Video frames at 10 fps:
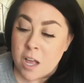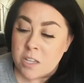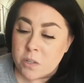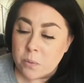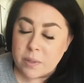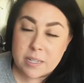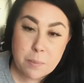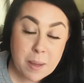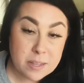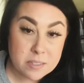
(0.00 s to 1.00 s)
so it really
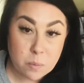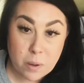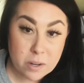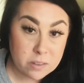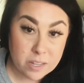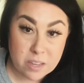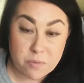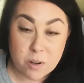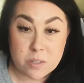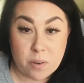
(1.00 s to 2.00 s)
depends on what you're looking
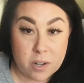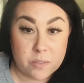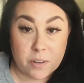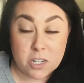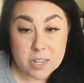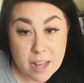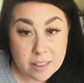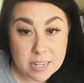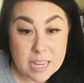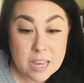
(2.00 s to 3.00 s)
for as far as
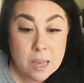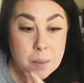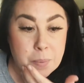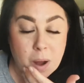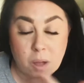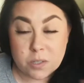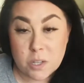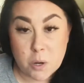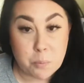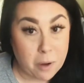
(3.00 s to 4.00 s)
functionality, but
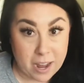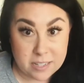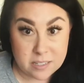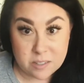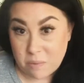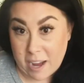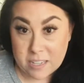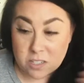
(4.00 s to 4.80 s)
also price, right?